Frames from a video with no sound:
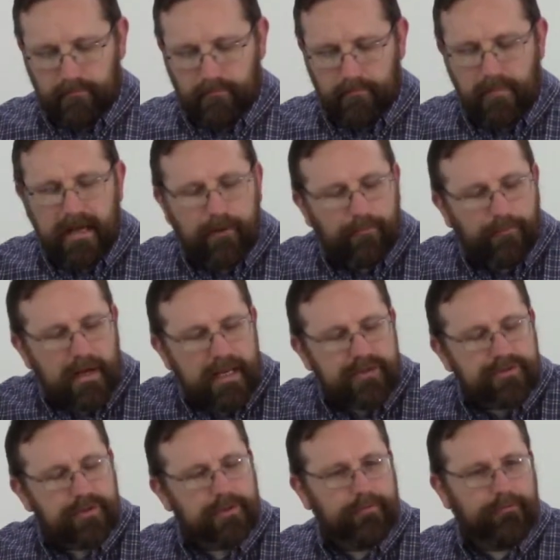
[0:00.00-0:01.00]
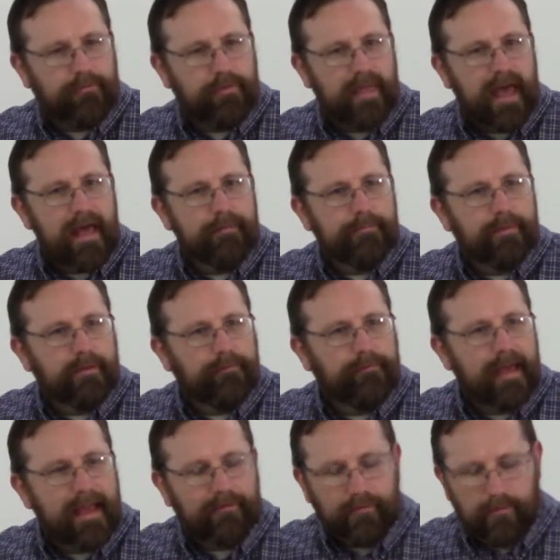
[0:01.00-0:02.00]
Many reasons for that, but the
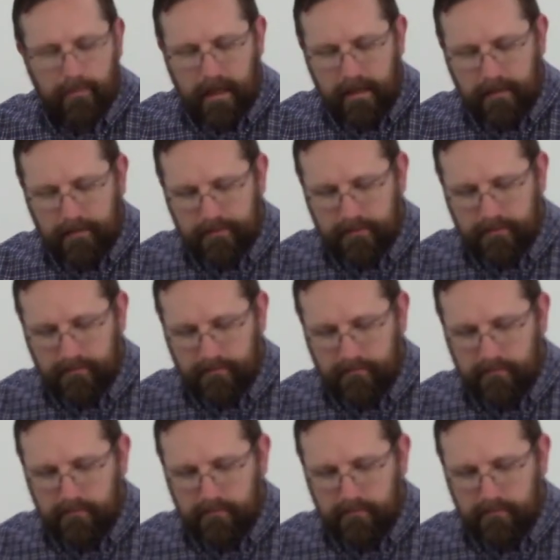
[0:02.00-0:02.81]
fact remains.